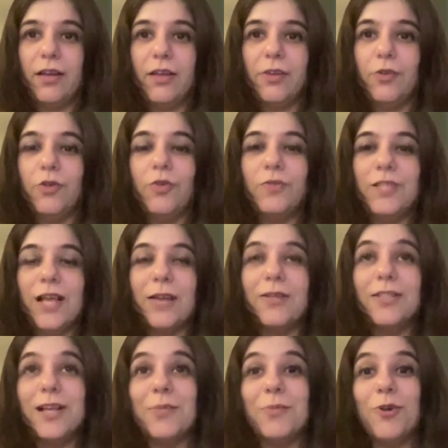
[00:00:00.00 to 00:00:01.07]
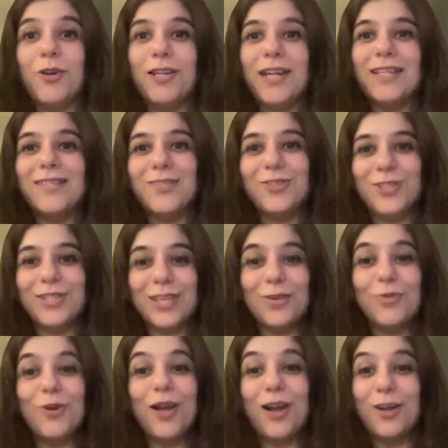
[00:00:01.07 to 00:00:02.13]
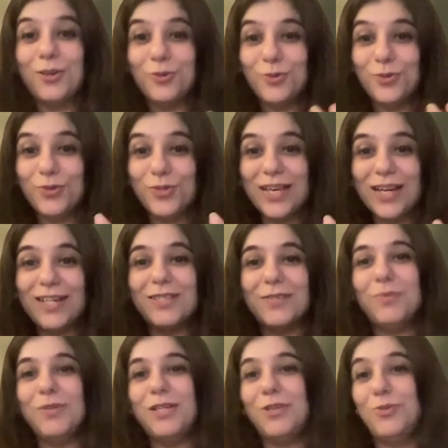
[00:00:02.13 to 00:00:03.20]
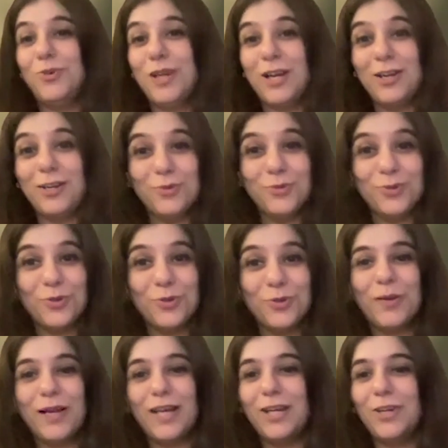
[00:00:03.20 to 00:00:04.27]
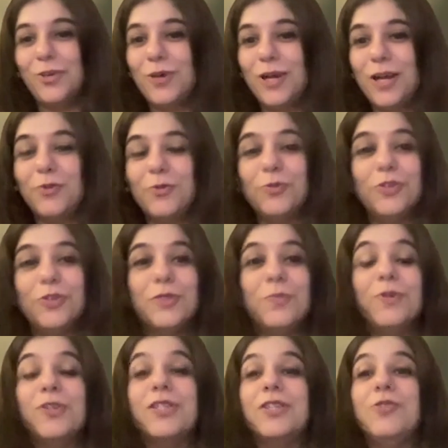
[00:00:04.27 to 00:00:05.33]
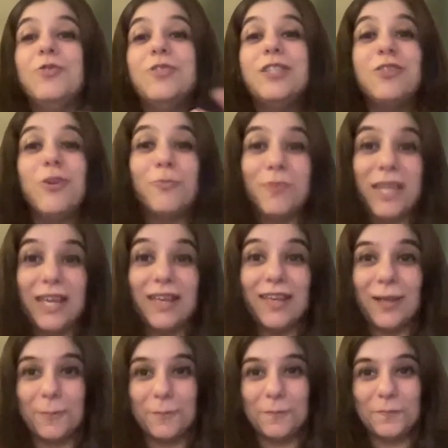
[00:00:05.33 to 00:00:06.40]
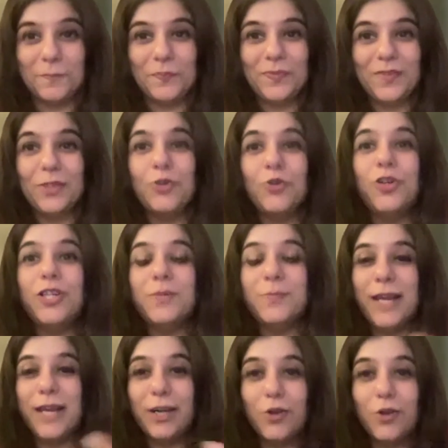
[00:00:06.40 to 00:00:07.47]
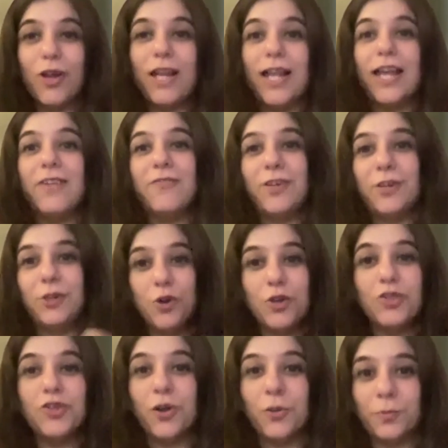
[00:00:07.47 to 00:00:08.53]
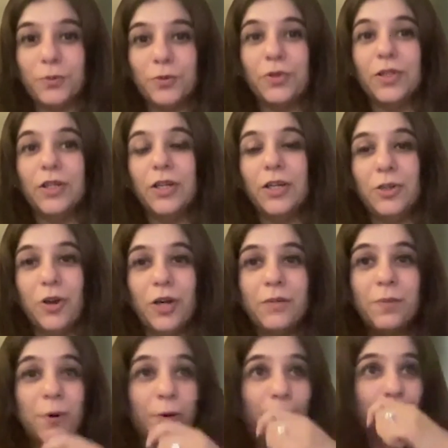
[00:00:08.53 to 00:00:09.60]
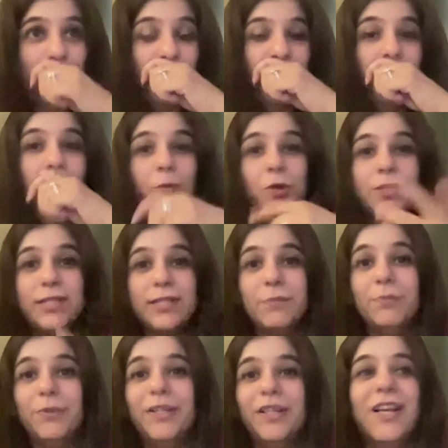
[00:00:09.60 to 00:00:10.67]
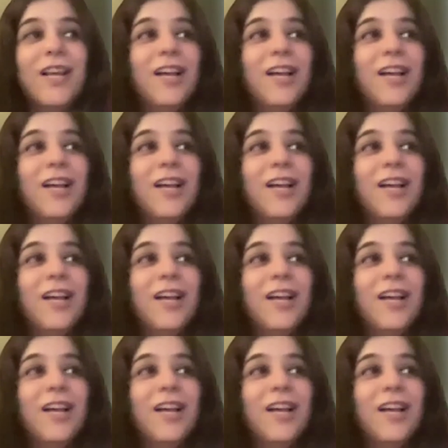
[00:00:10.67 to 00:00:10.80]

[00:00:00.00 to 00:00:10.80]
Some organizations say you can't use ChatGPT, you can't use Copilot, you can't do this because then you'll stop thinking. It's made your life and your job role a lot more simple.